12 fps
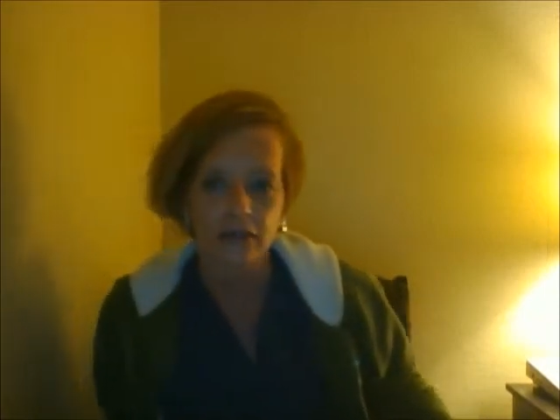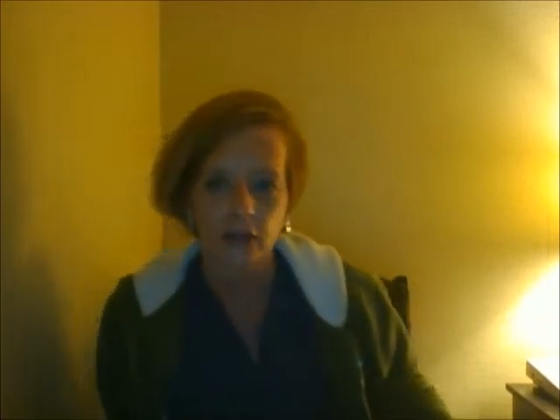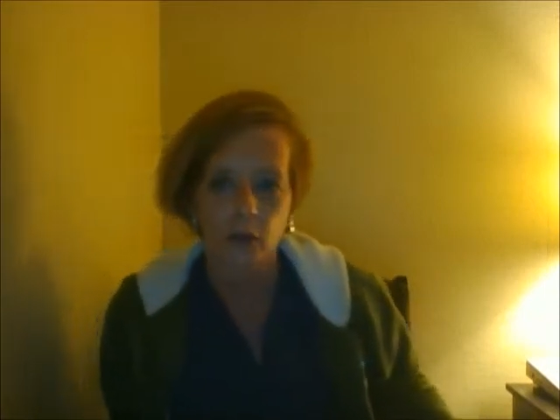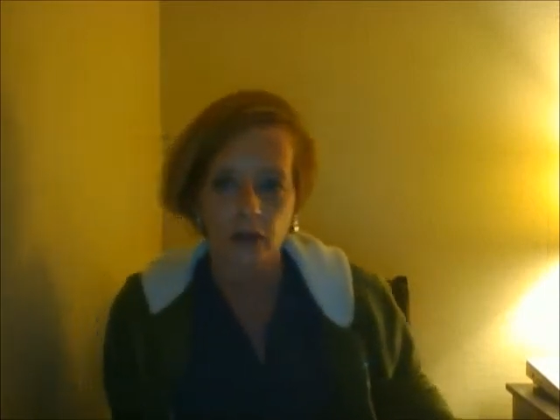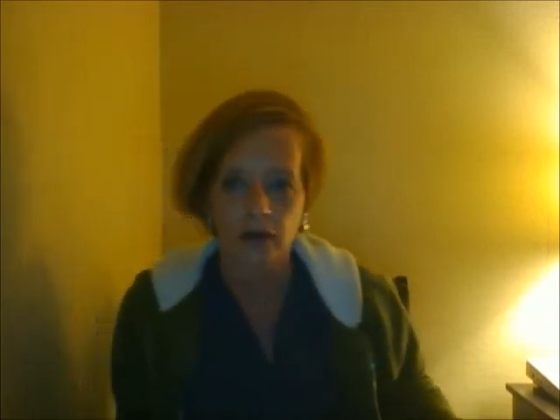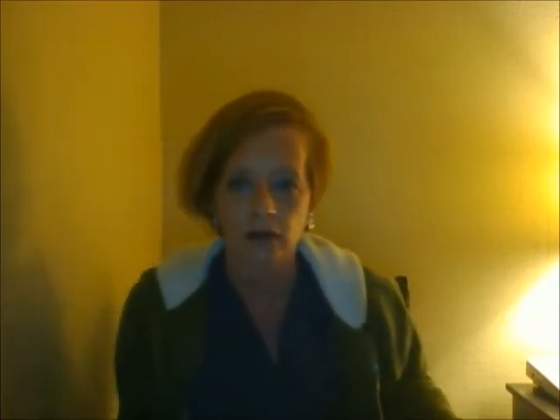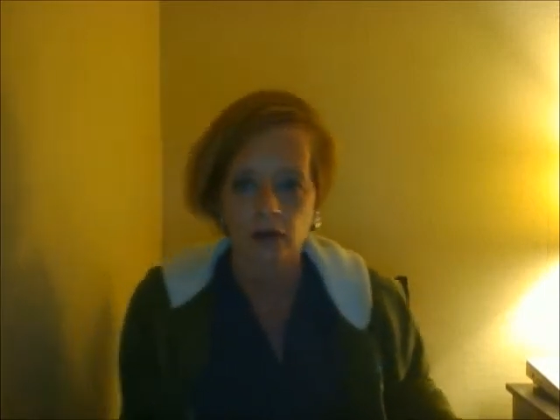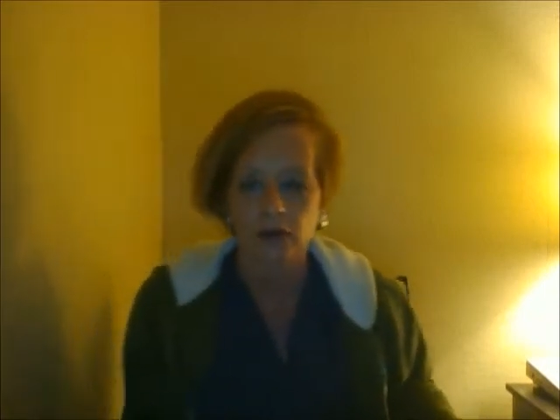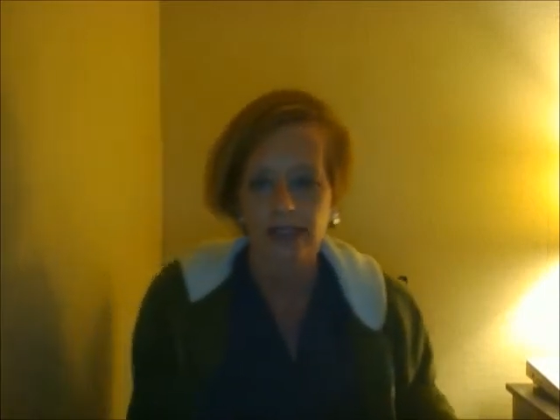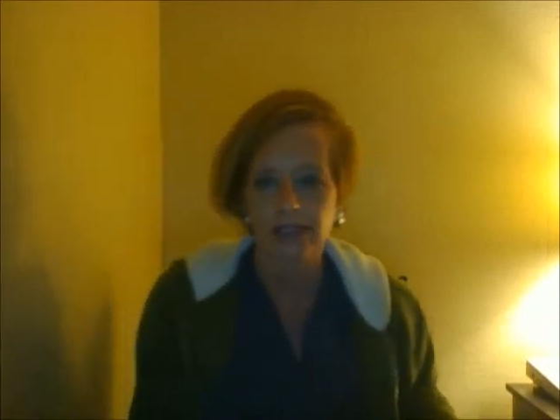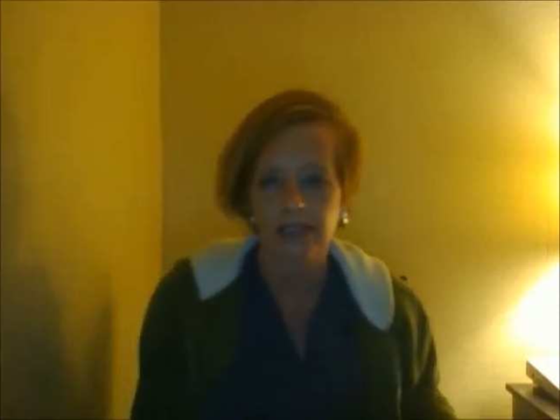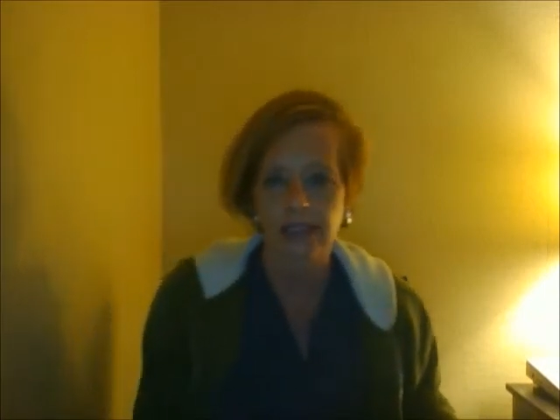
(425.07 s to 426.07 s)
for whatever
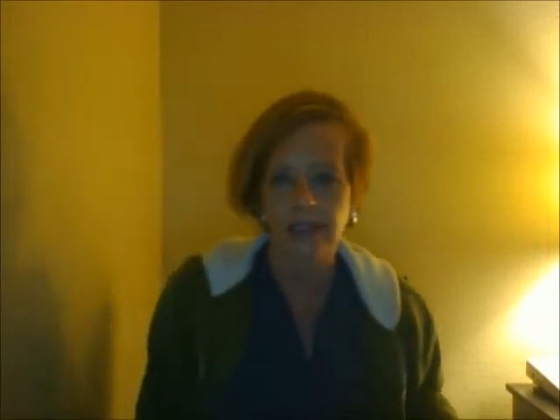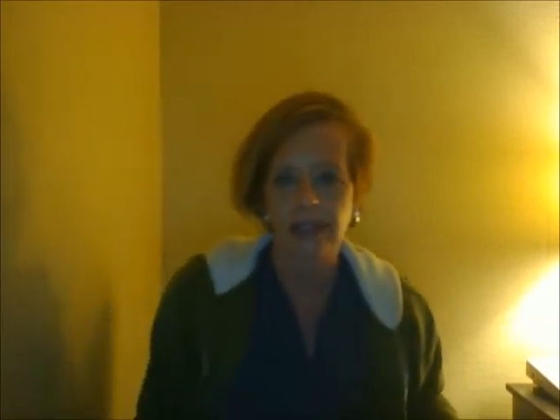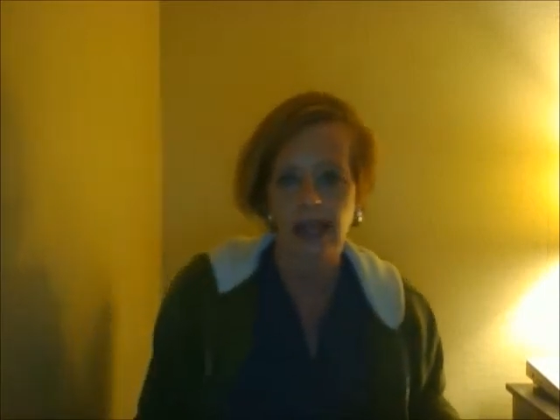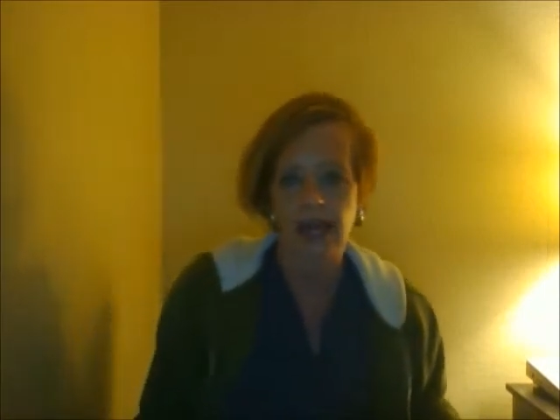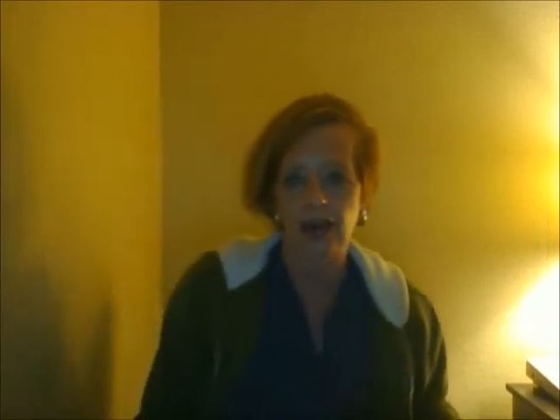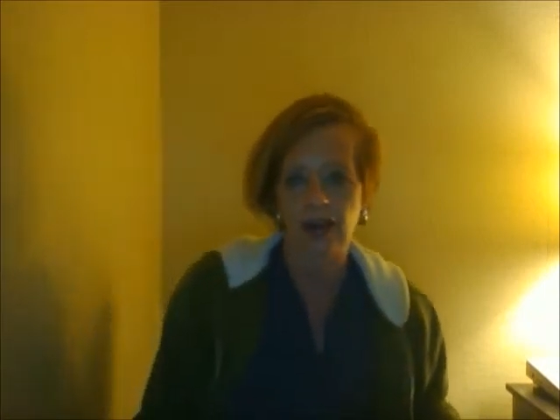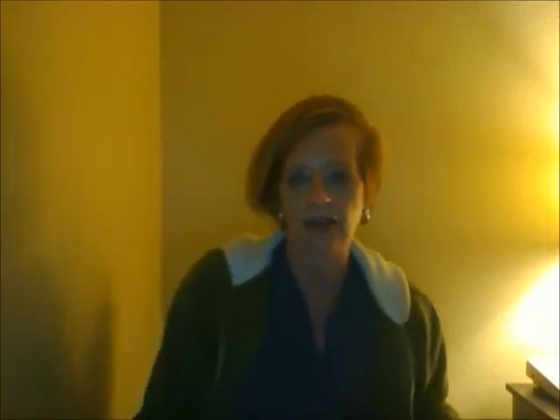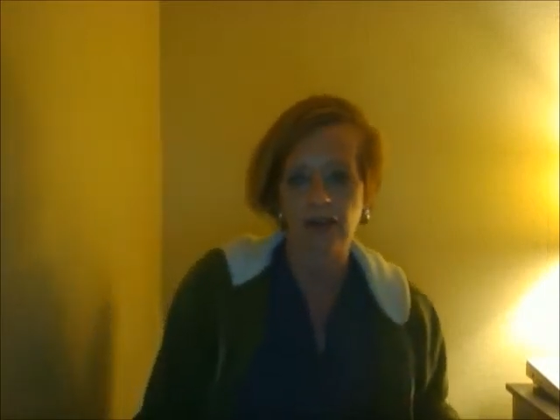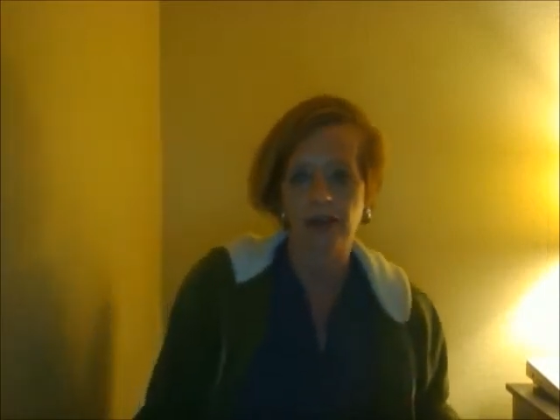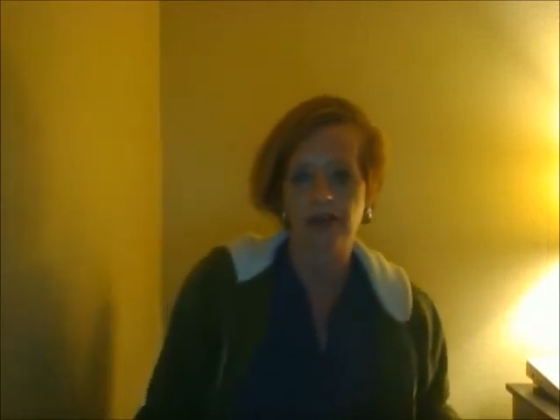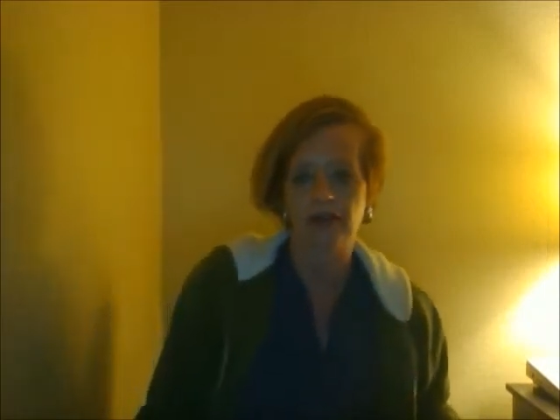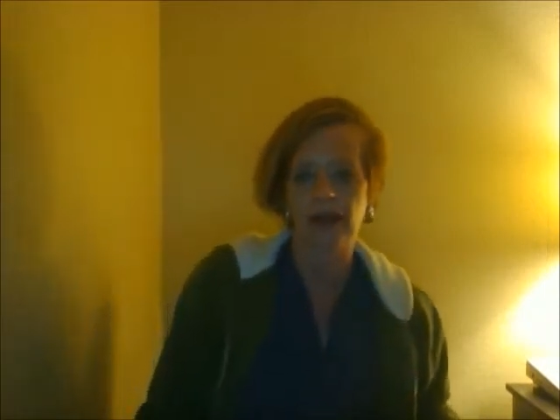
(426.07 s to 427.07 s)
reason, that our
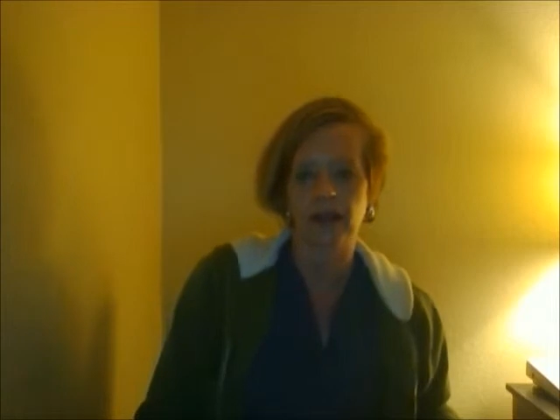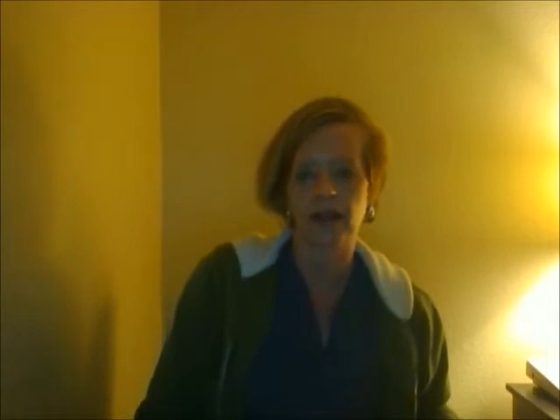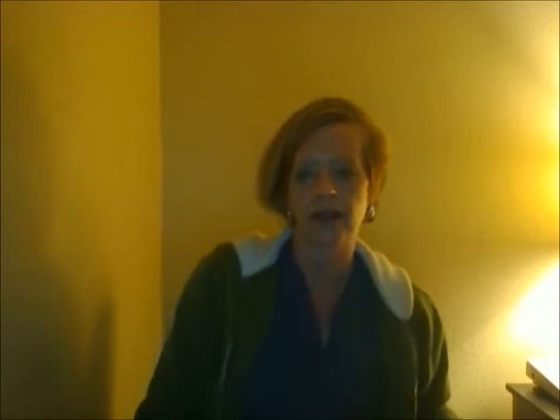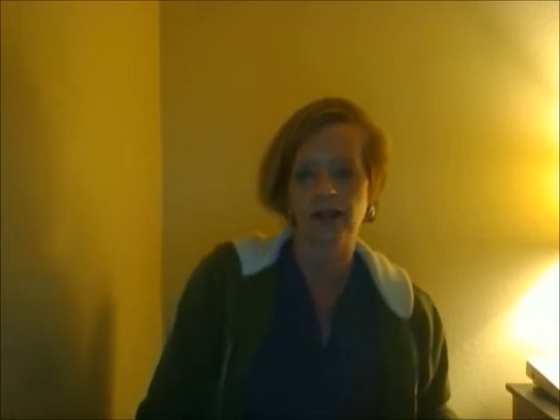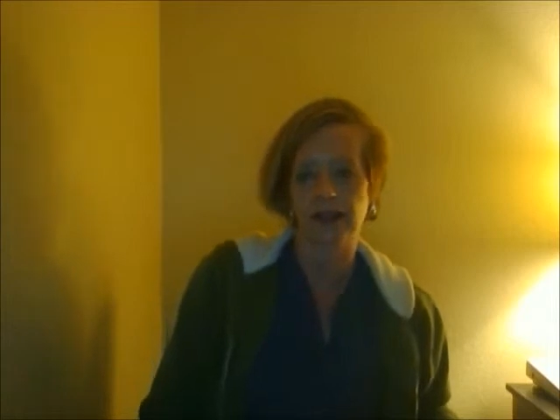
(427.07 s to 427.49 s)
government follows.